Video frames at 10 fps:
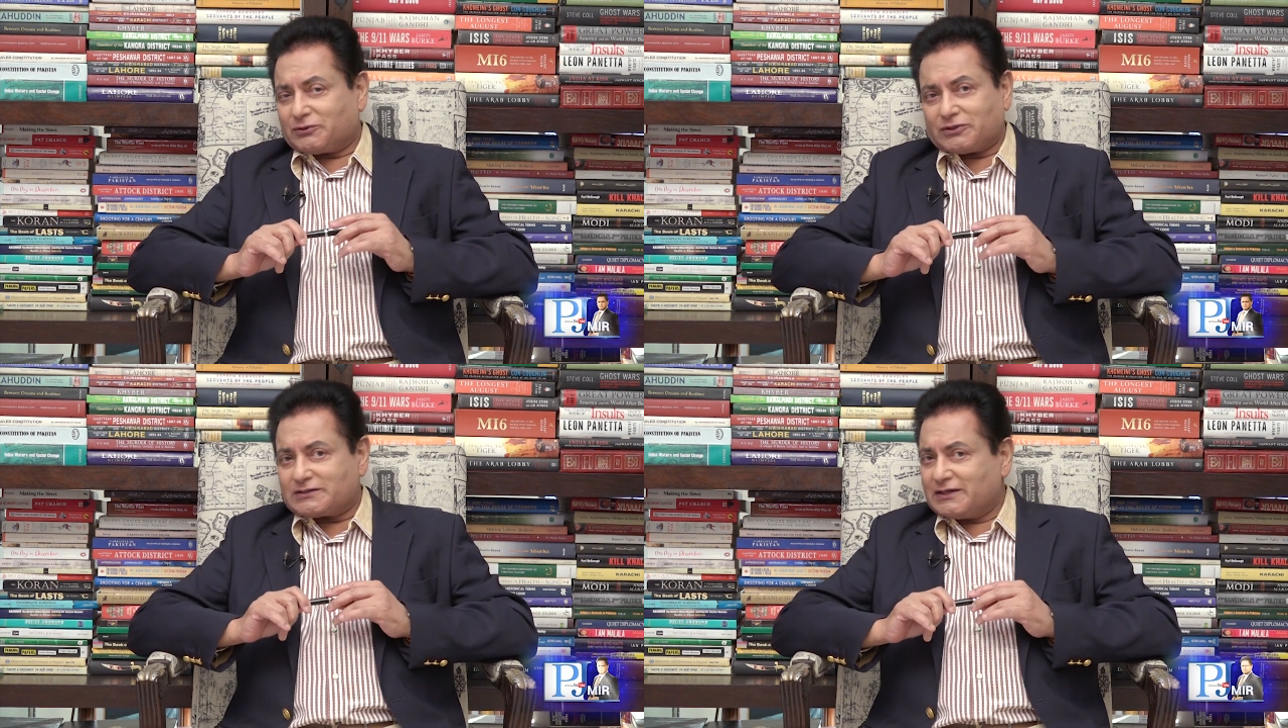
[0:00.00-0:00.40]

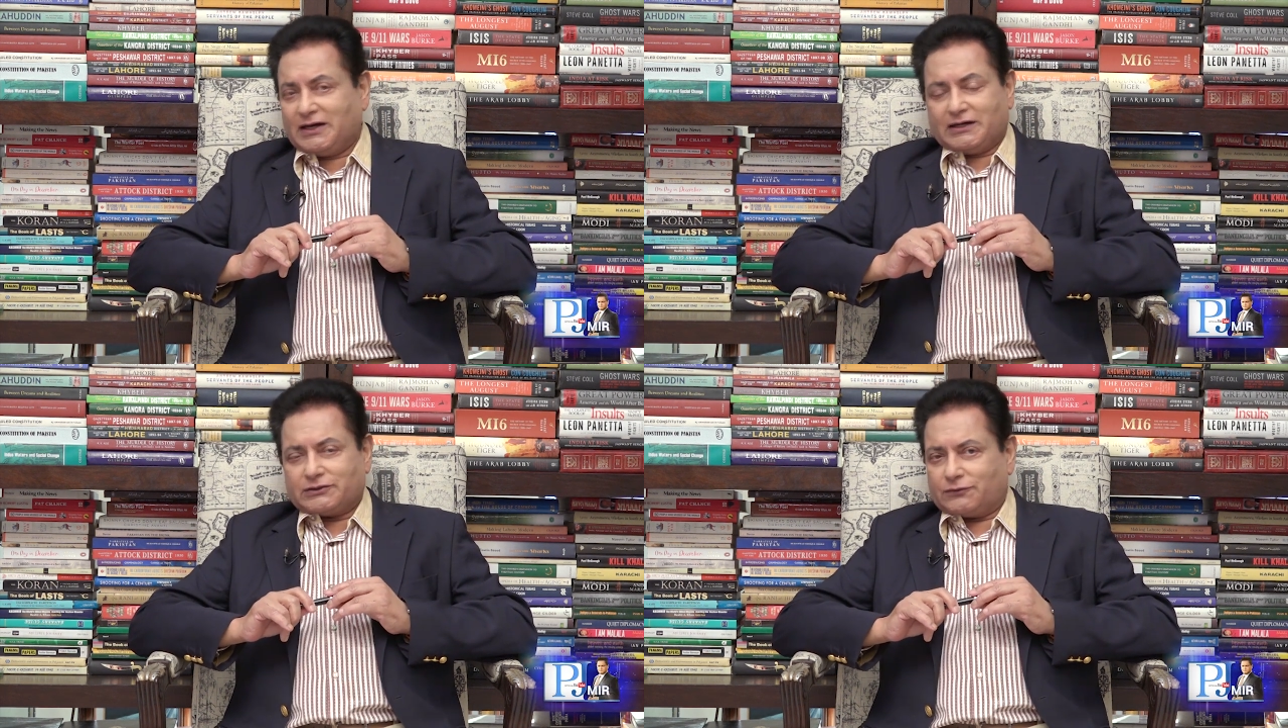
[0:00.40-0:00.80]
Because
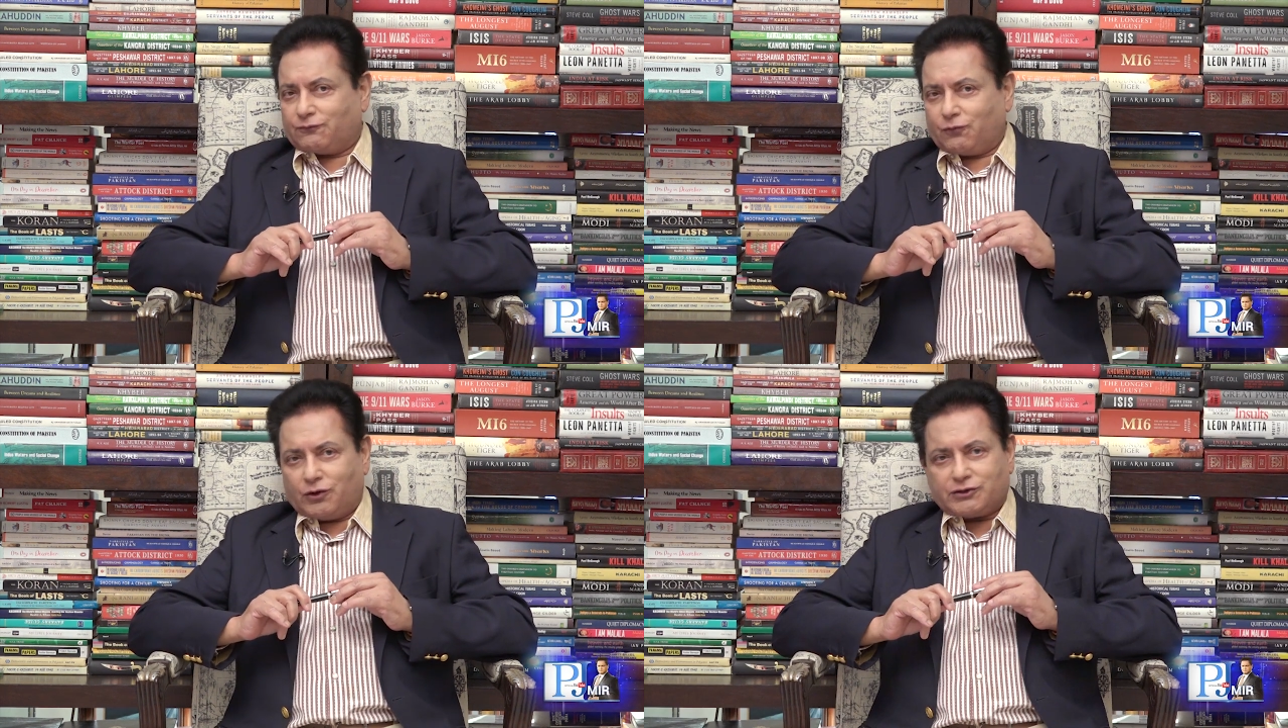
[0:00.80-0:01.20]
the
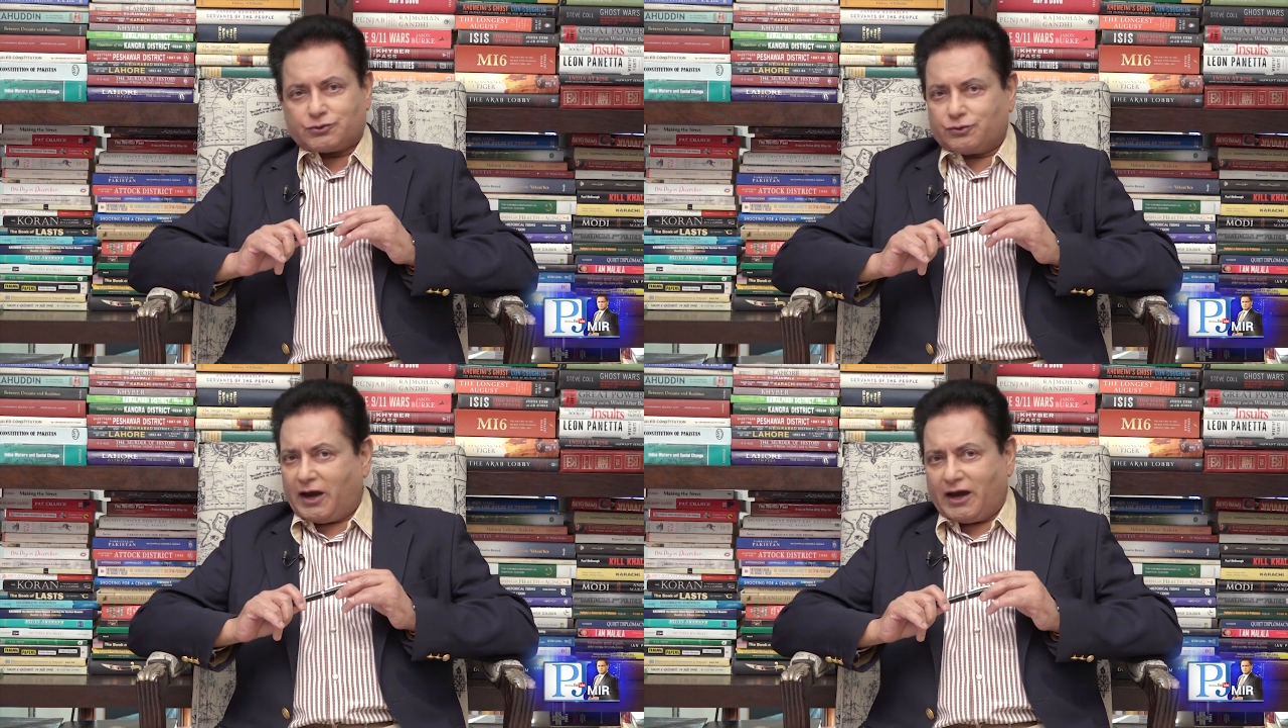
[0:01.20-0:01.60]
voice
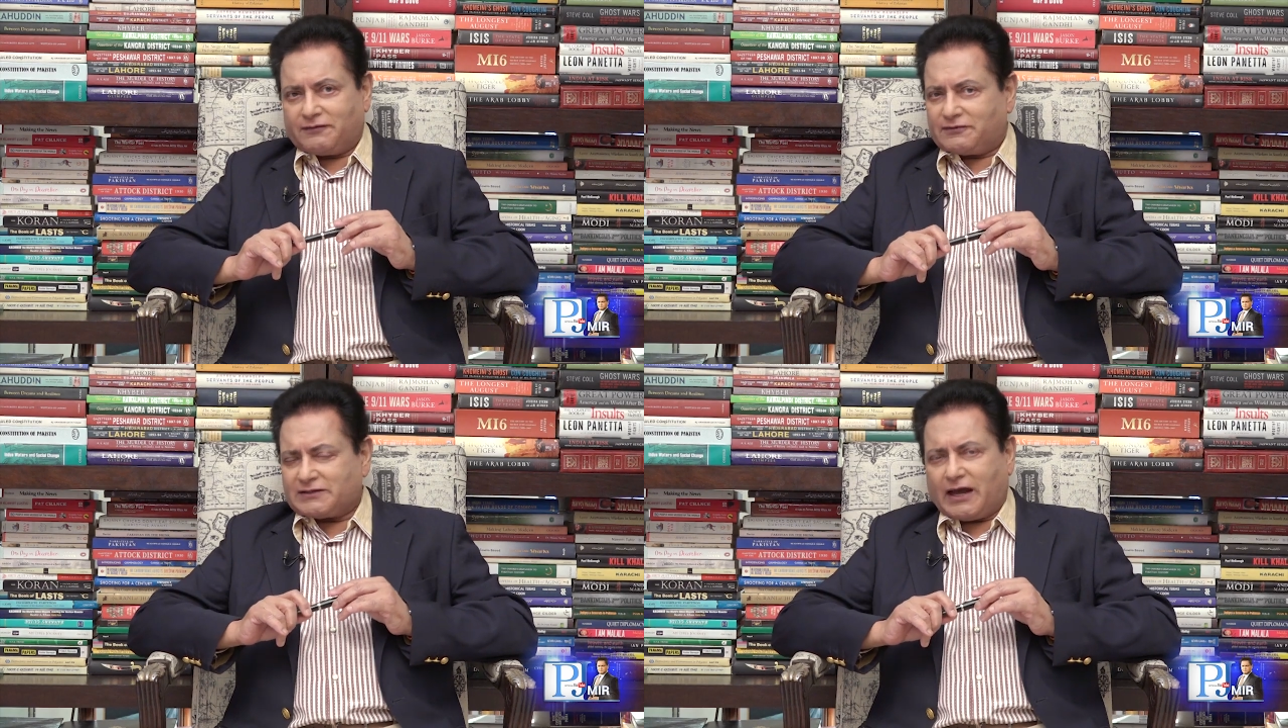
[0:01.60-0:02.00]
you
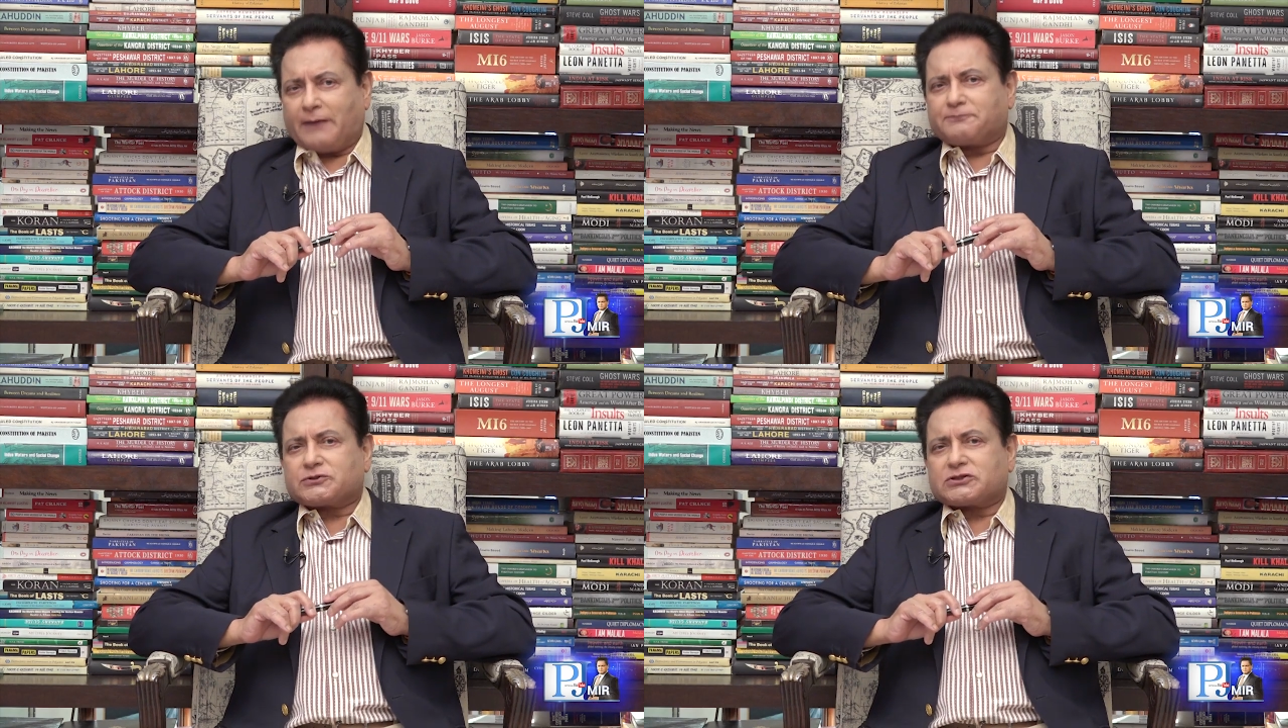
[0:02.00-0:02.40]
have is
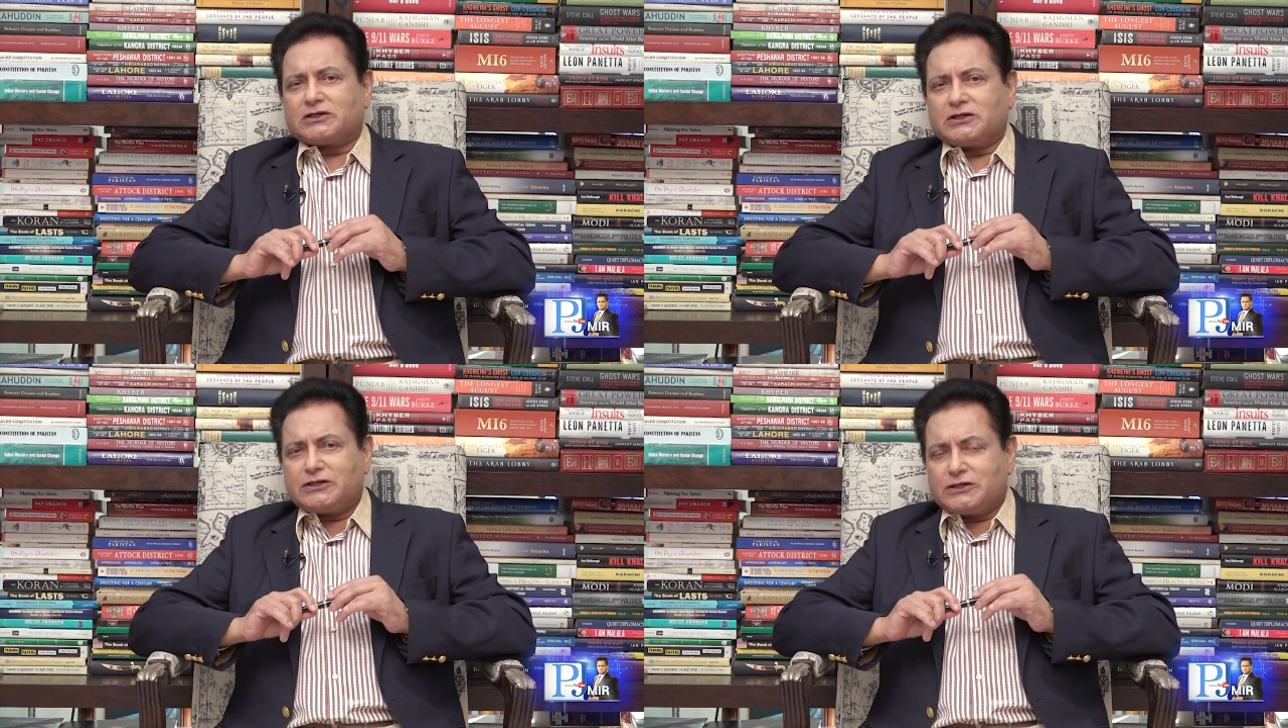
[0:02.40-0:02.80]

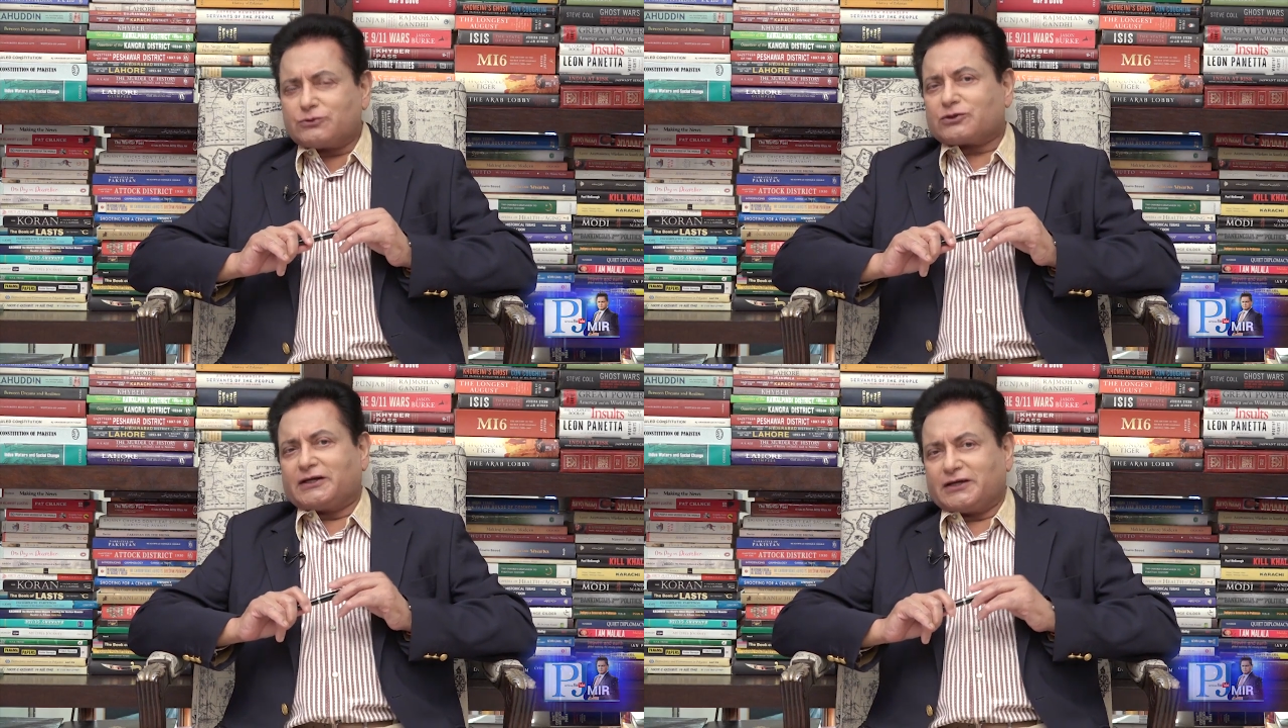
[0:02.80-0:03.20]

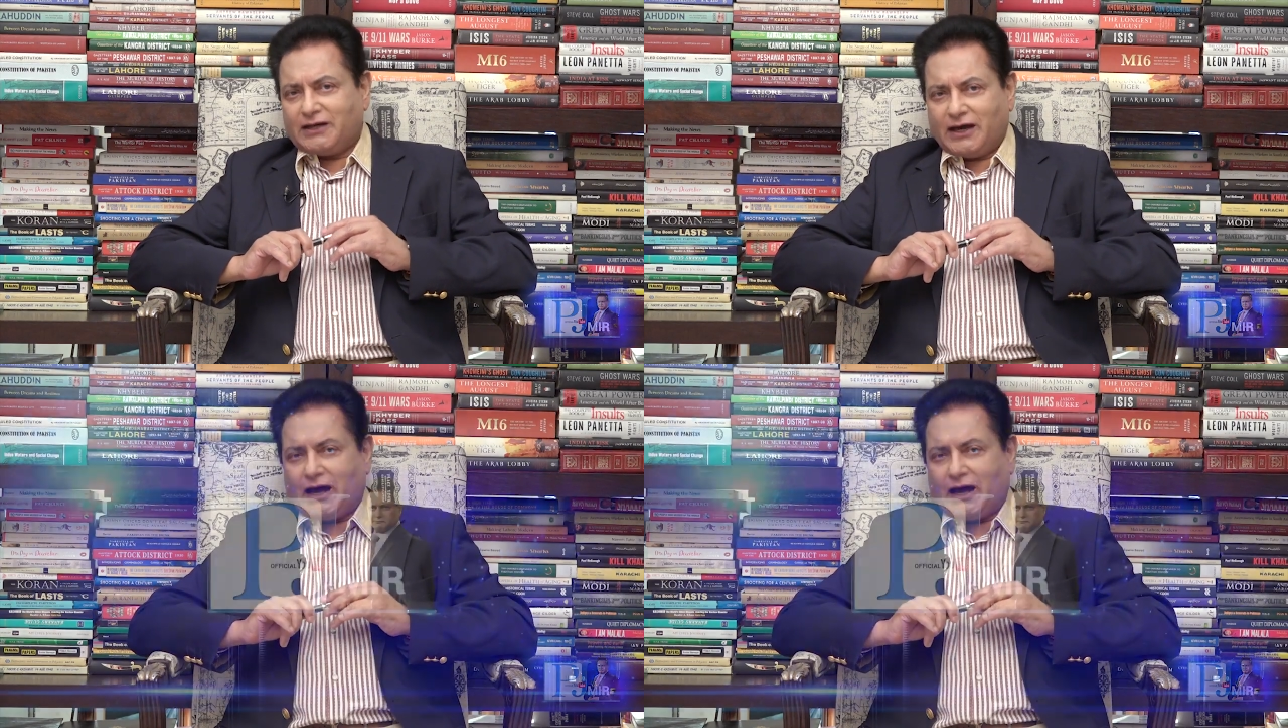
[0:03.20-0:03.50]
absolutely